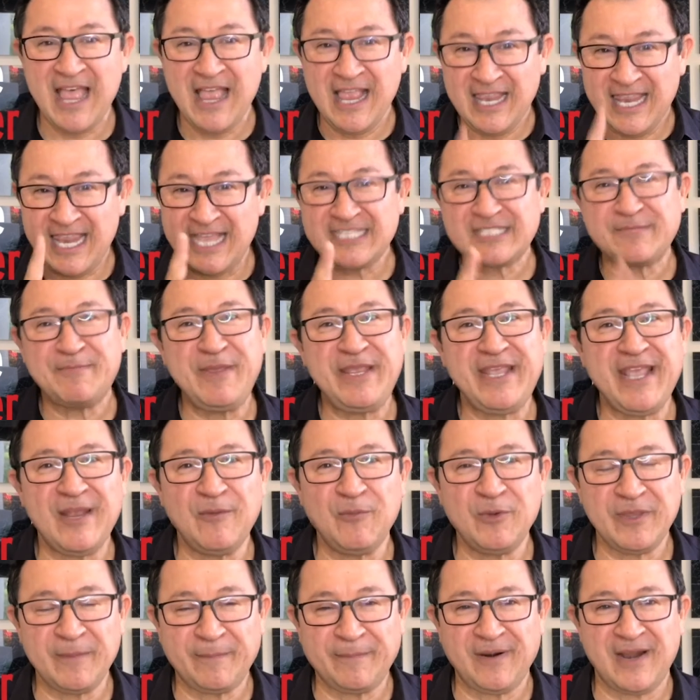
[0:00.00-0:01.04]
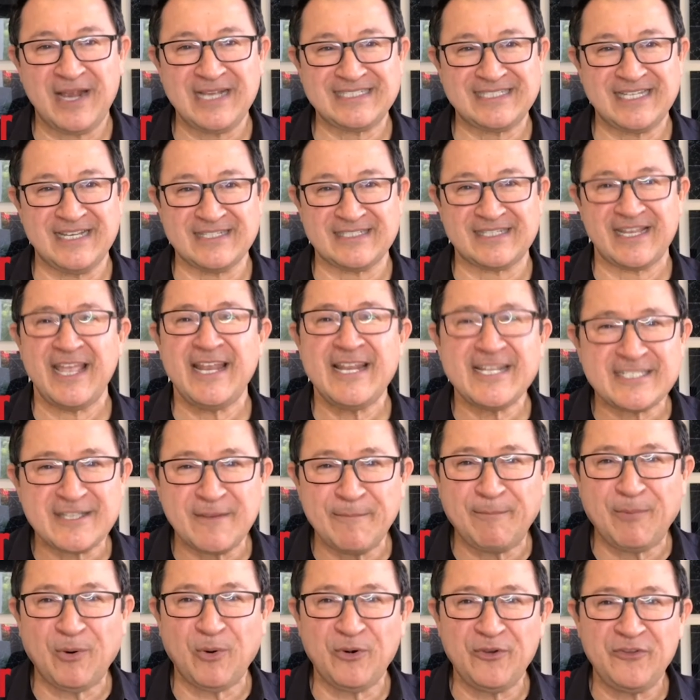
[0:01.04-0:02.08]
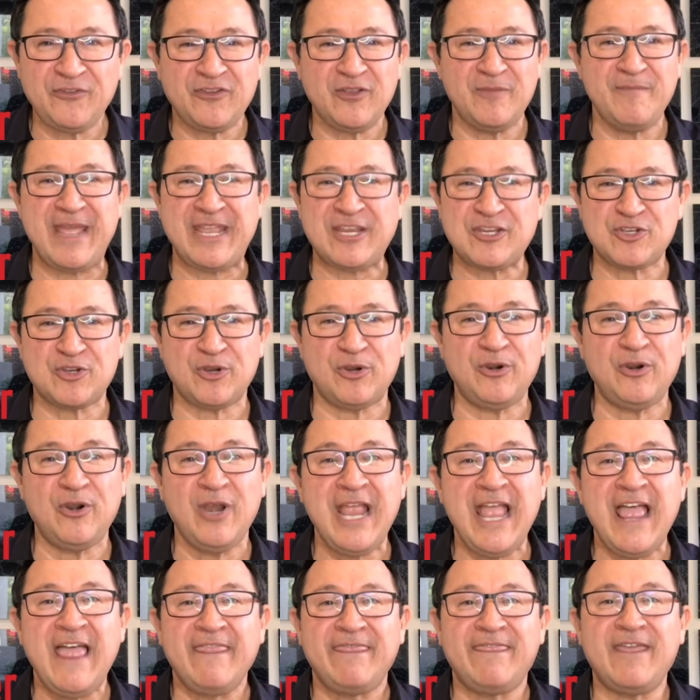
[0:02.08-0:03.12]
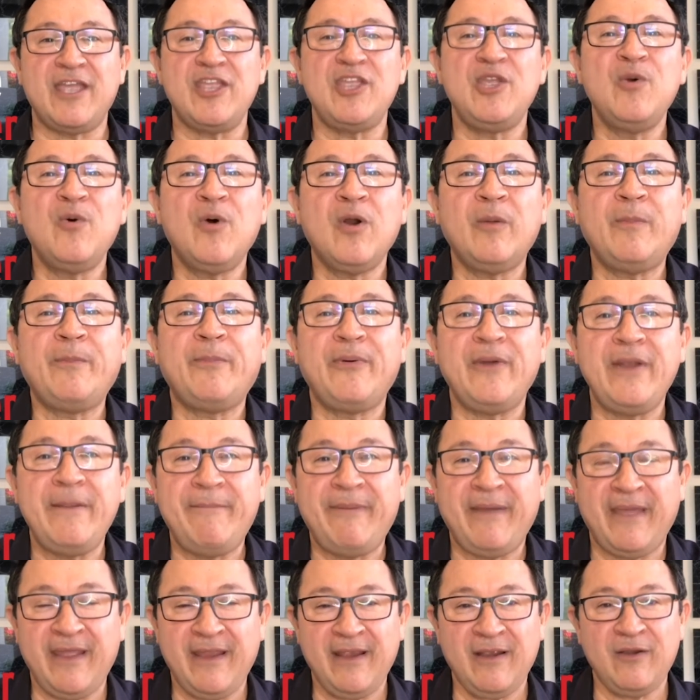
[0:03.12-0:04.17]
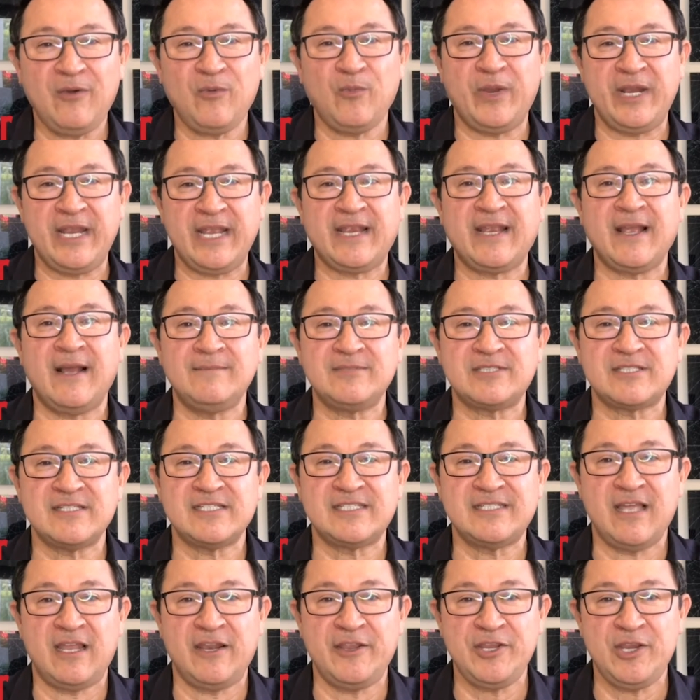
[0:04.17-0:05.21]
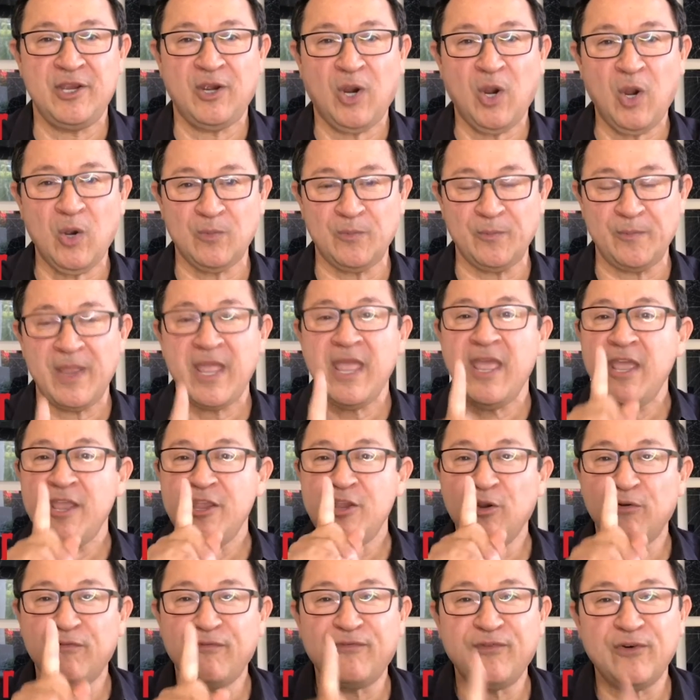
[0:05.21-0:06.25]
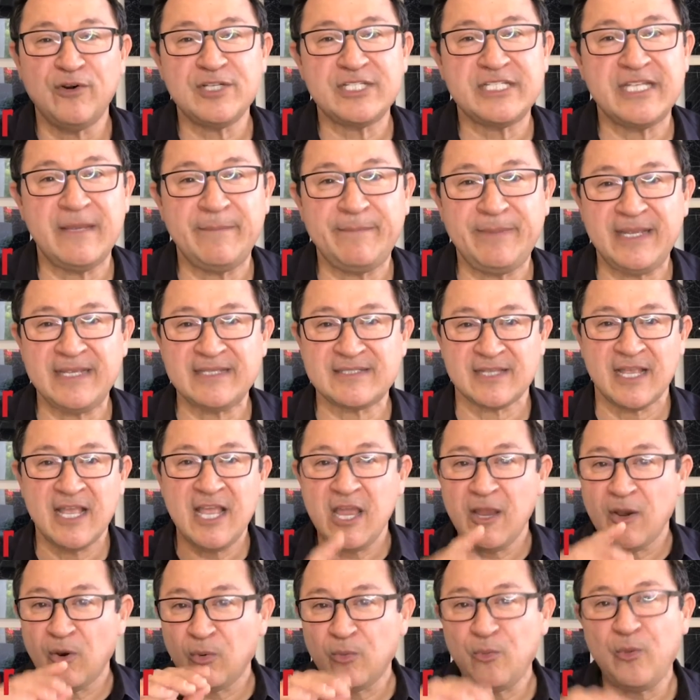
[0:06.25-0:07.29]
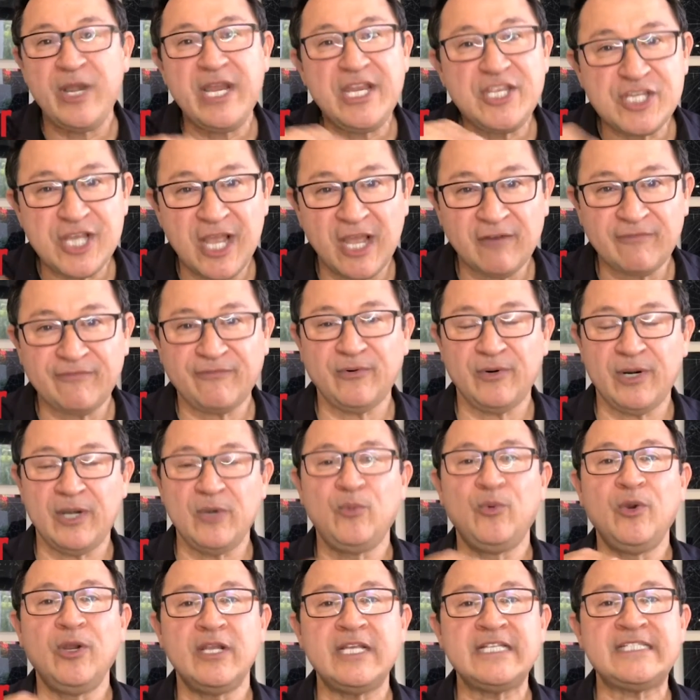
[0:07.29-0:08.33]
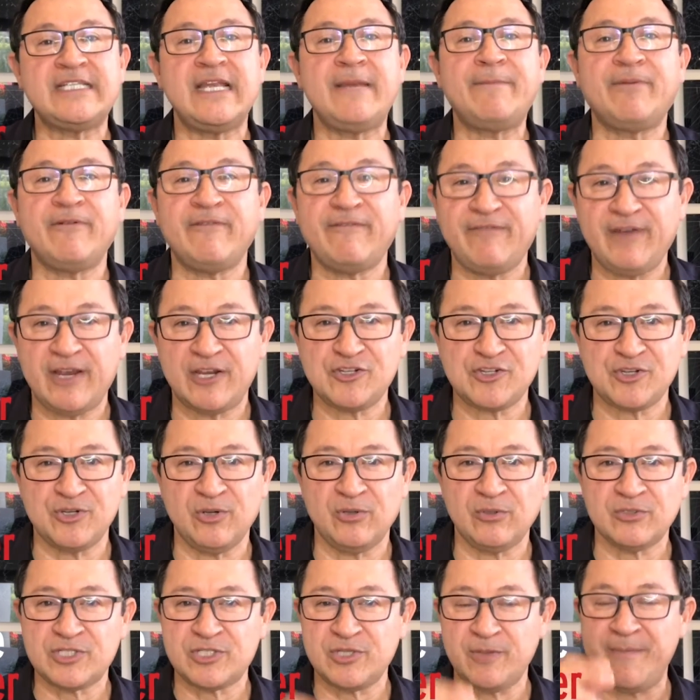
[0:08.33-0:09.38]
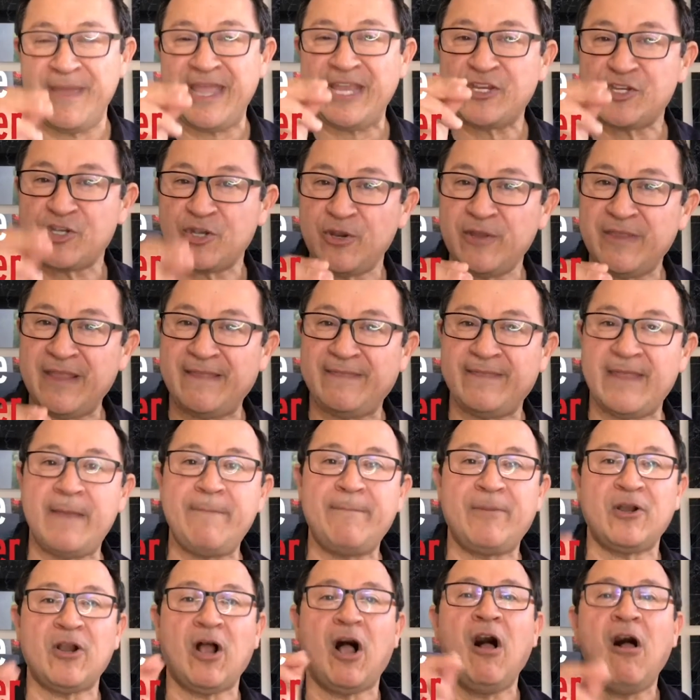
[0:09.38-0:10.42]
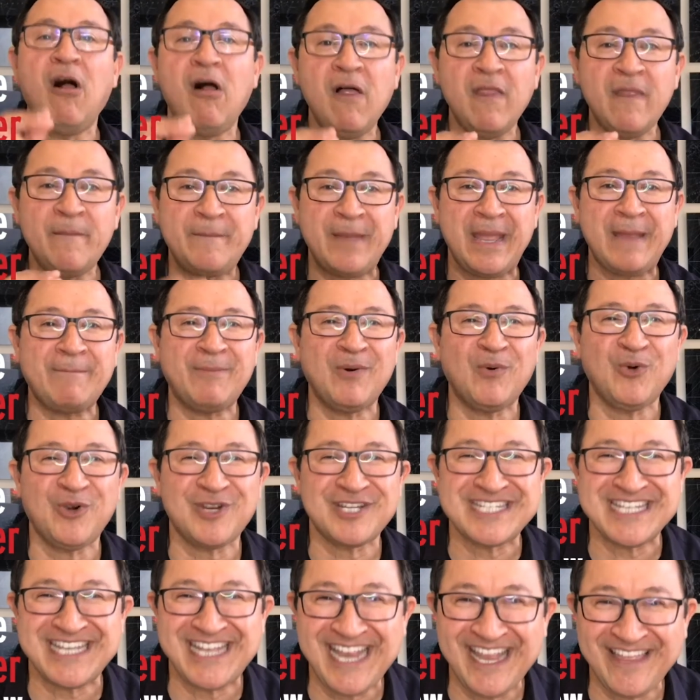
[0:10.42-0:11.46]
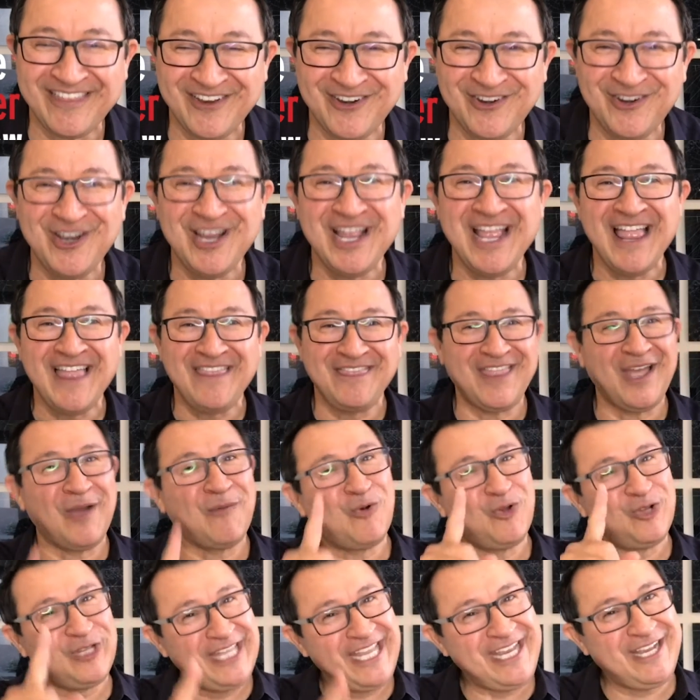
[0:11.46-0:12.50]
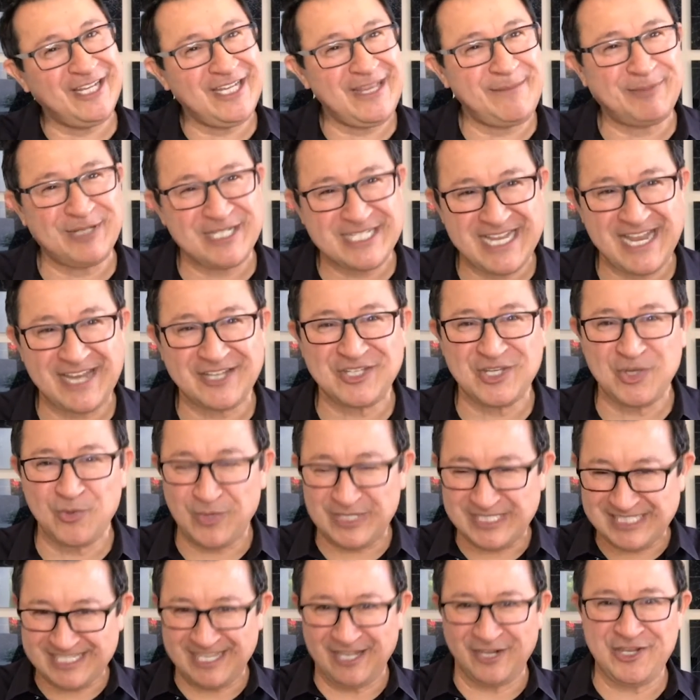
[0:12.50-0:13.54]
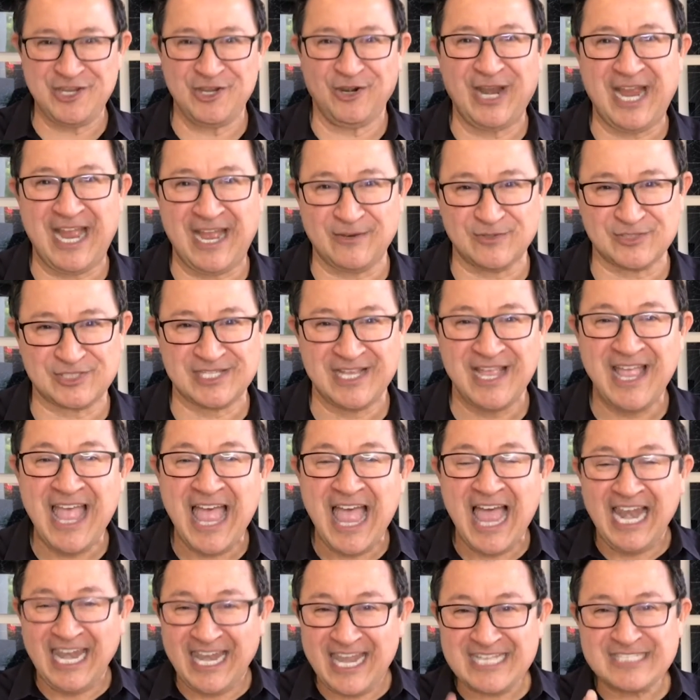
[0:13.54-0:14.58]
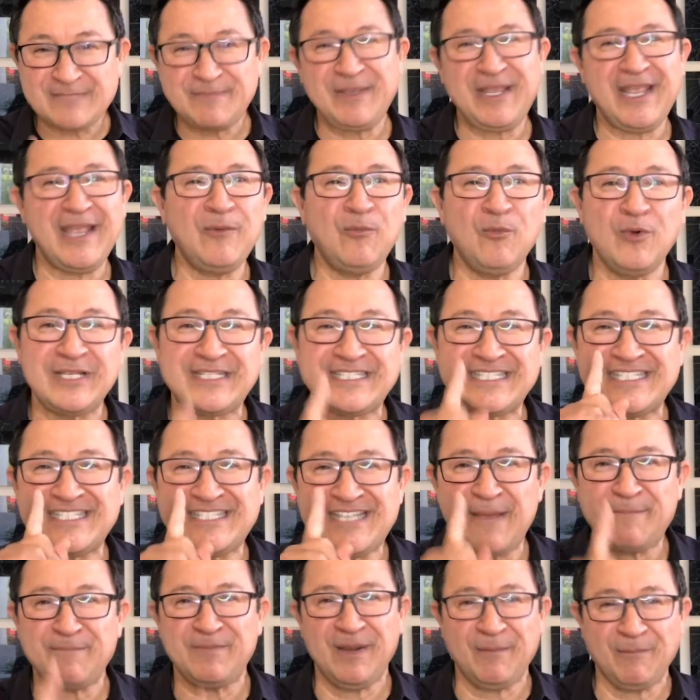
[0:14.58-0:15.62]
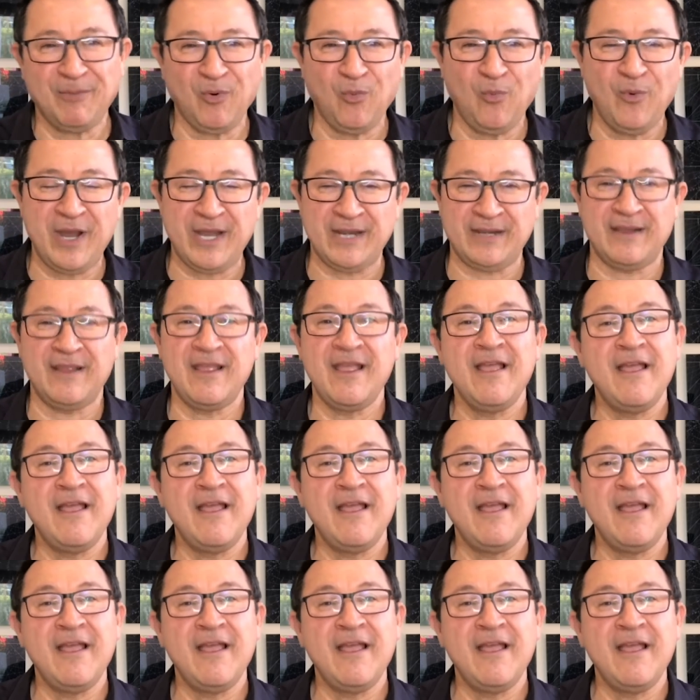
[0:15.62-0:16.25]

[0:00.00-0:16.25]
Let's begin with the process. It is important to make sure that you are prepared when it comes to selling your home. Your first step is reach out for a real estate professional to make sure that they put all the paperwork together that will legally protect you when selling your house. Let's begin with step number 1.